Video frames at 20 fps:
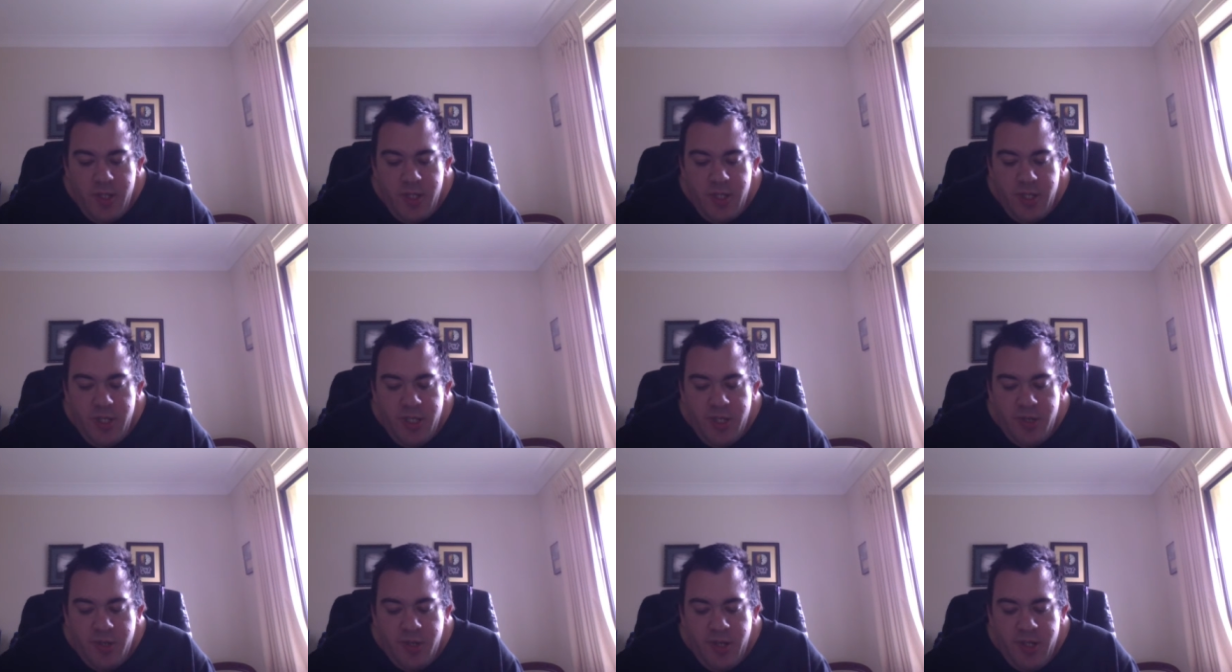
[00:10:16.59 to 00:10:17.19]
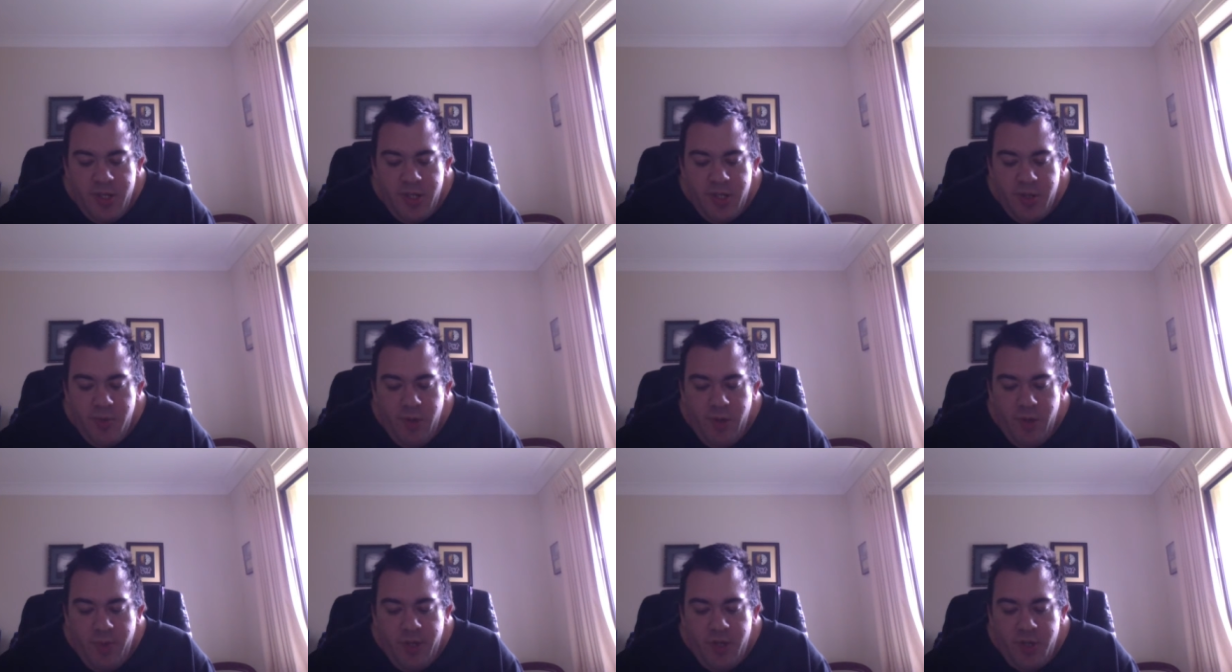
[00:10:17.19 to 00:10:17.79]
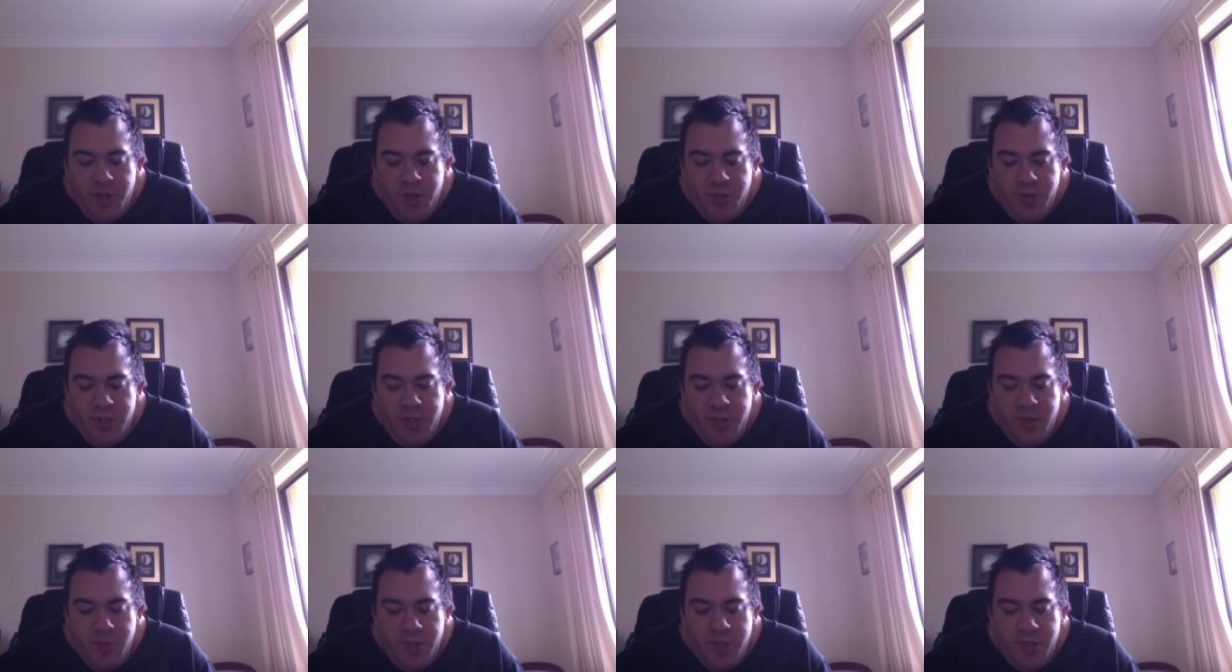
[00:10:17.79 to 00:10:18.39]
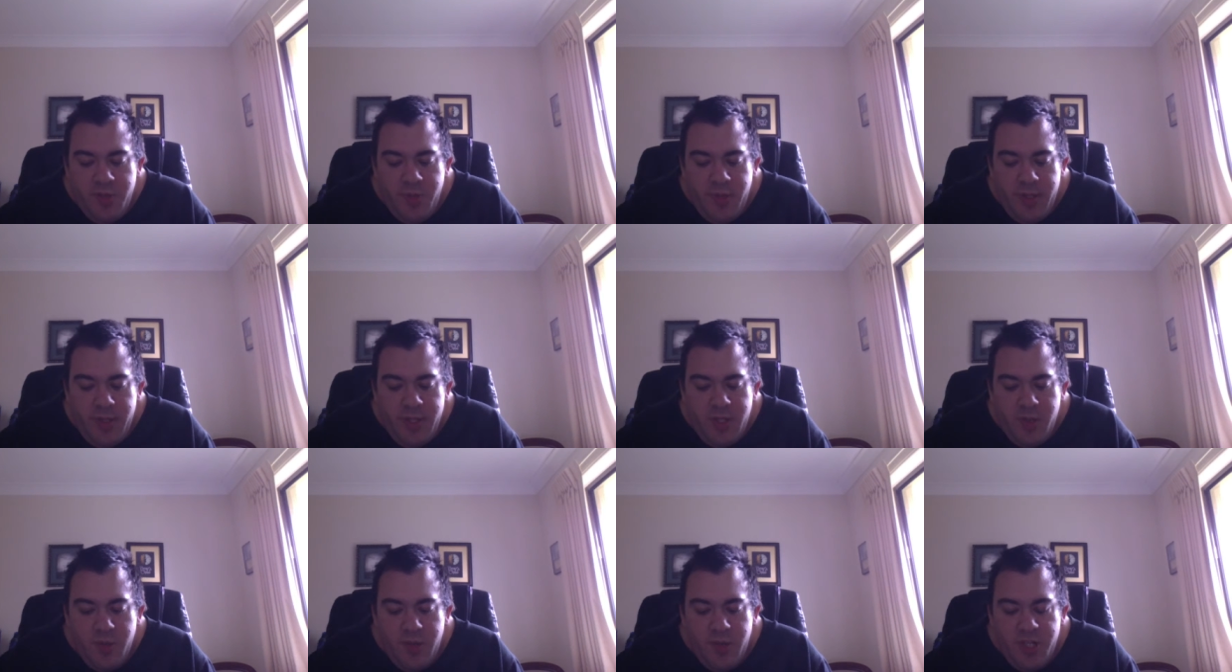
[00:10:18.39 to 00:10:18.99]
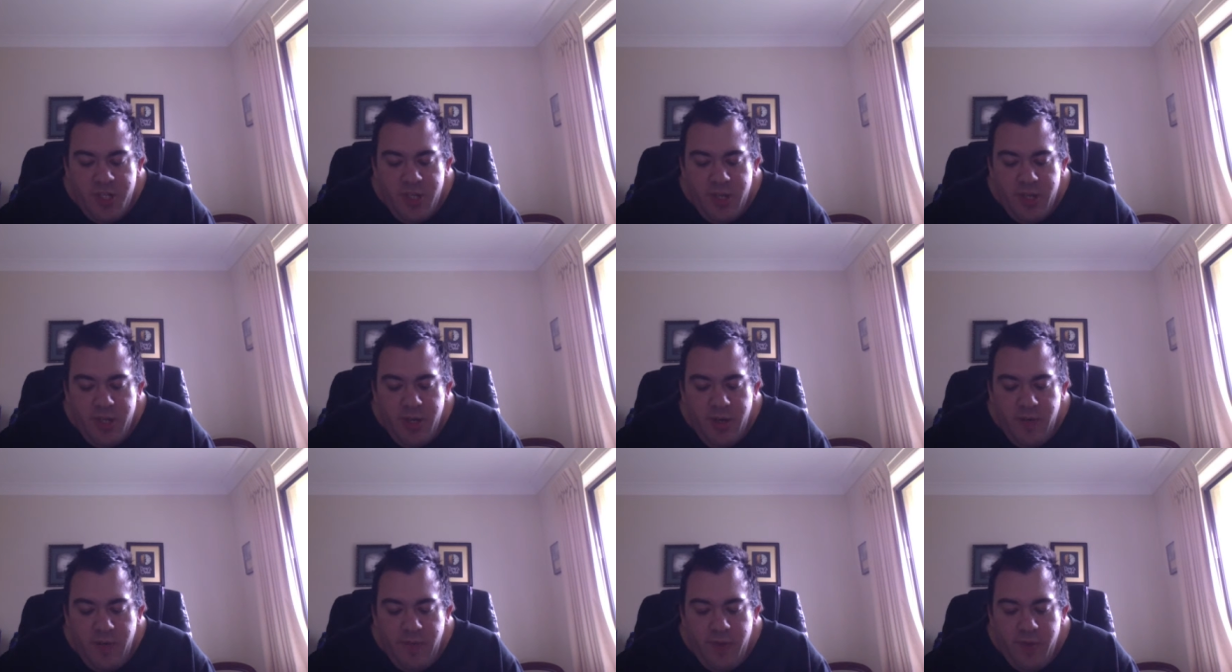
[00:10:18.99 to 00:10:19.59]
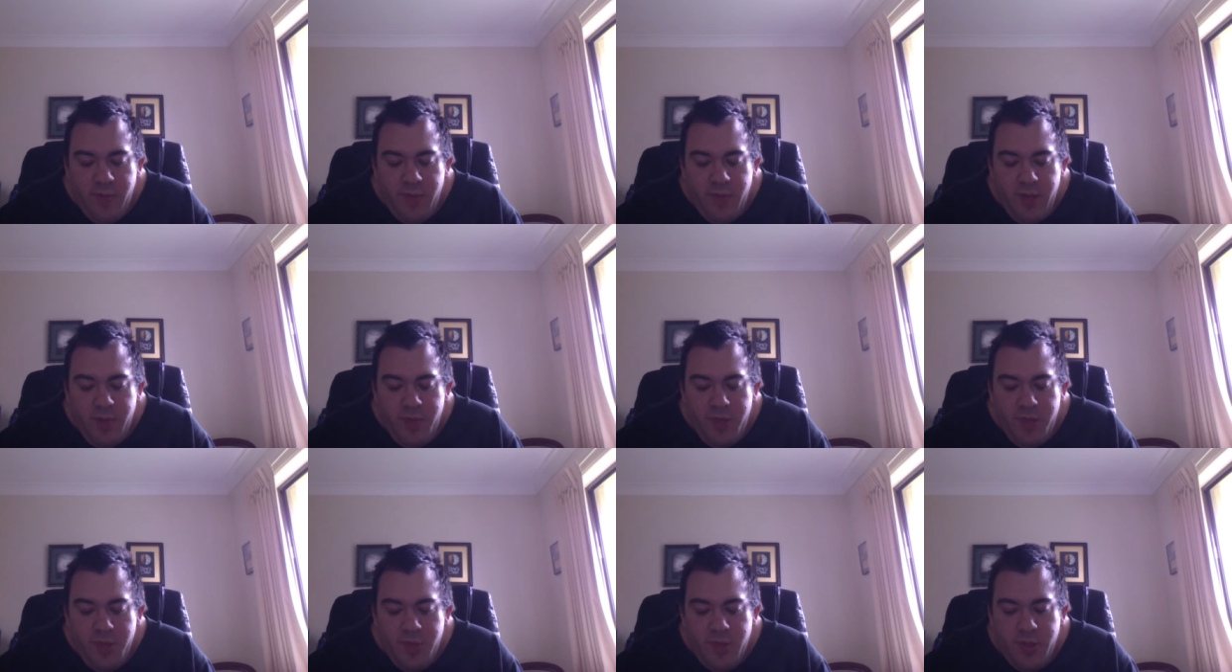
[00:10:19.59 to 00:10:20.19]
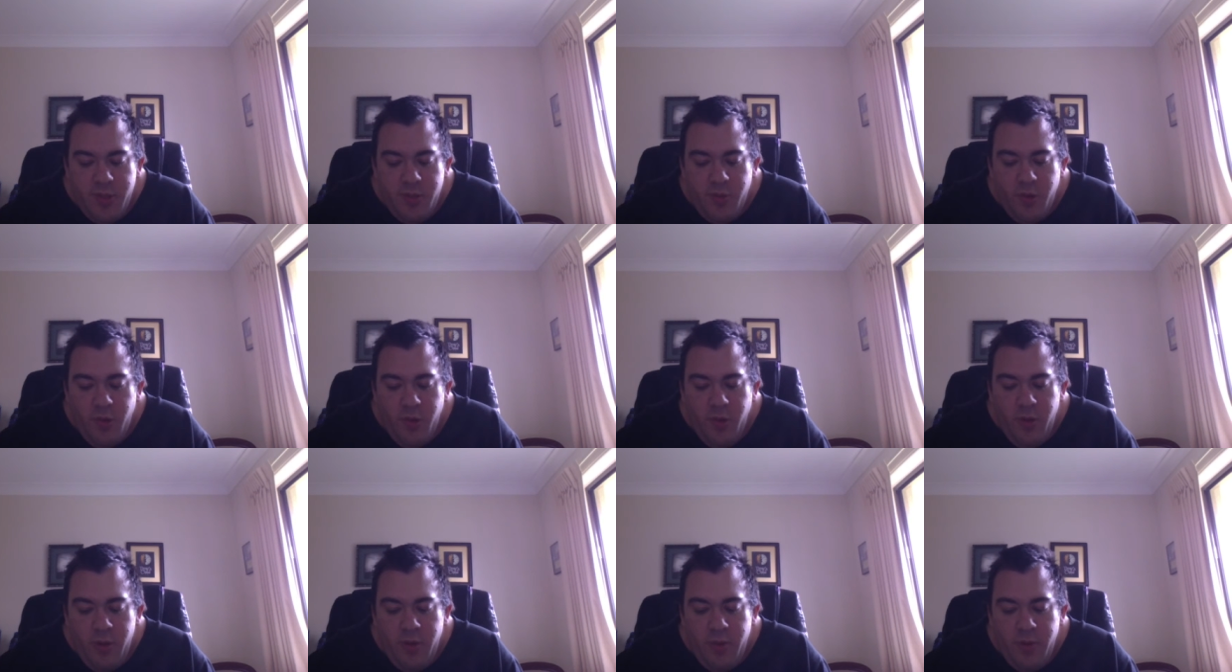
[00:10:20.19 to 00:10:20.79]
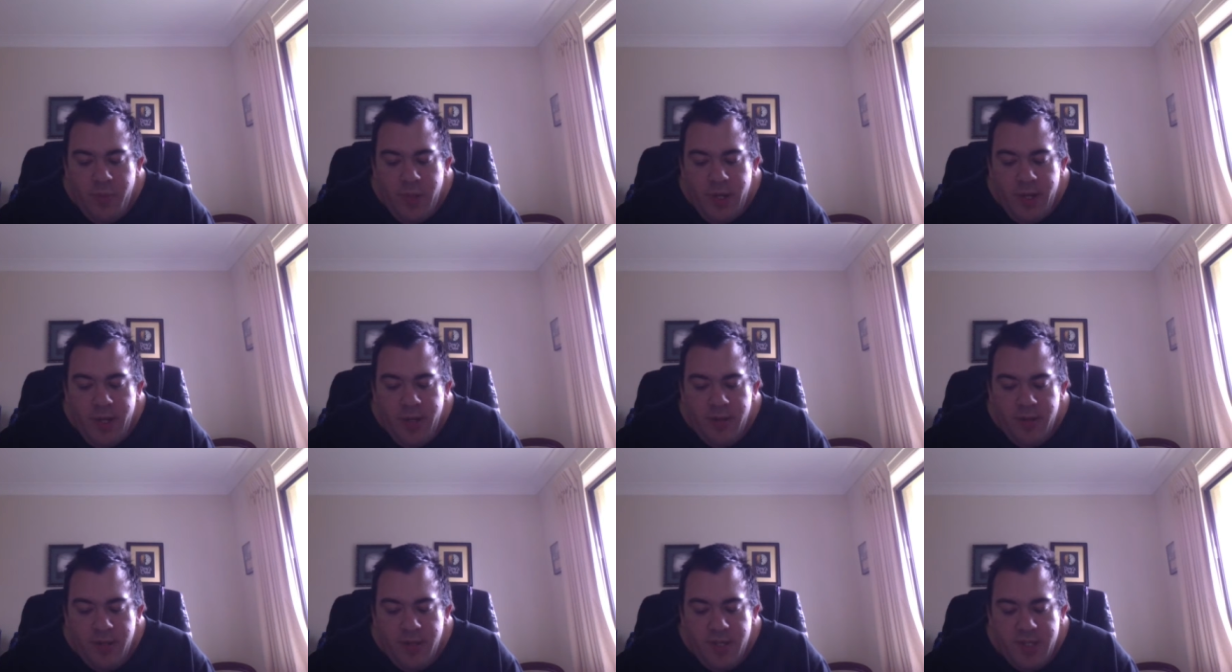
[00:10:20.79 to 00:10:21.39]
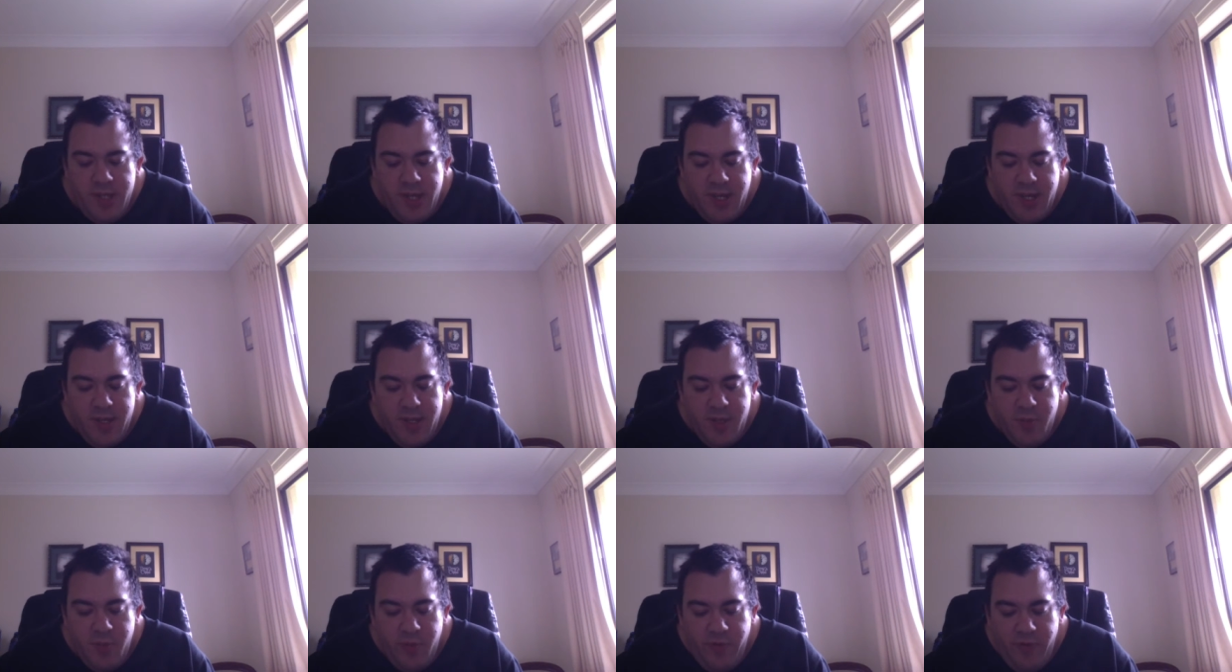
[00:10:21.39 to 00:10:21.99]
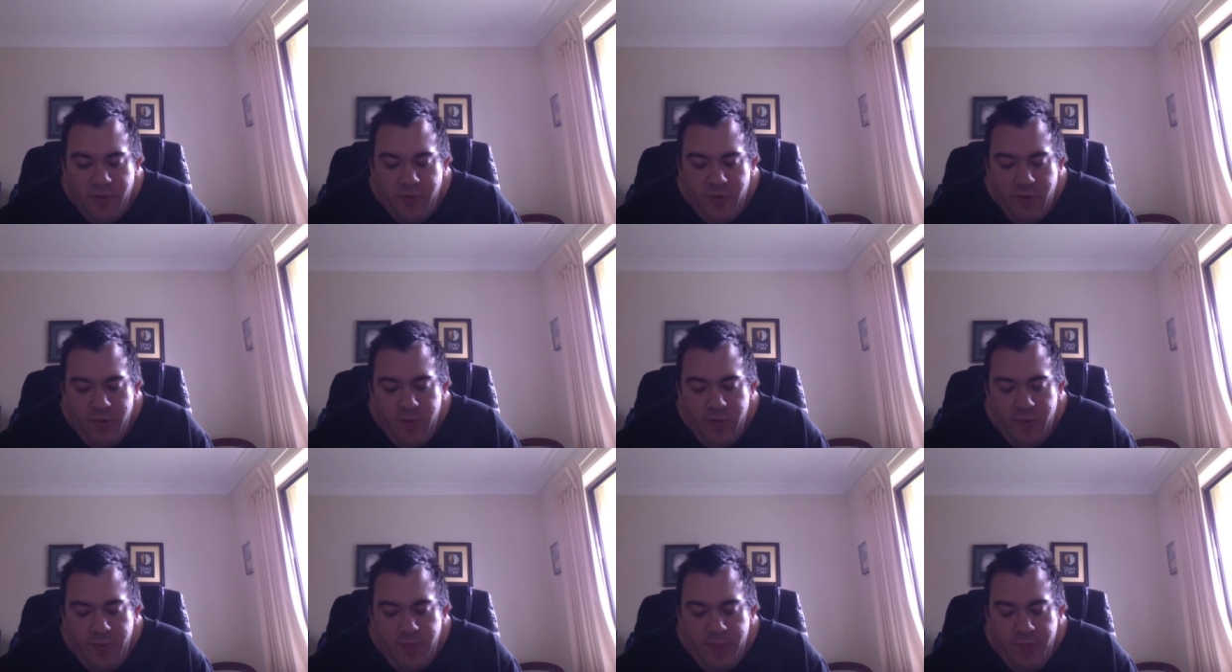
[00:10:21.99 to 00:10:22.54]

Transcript: She stretched, rubbing joints which had been squished uncomfortably between the wall and the bed only seconds before.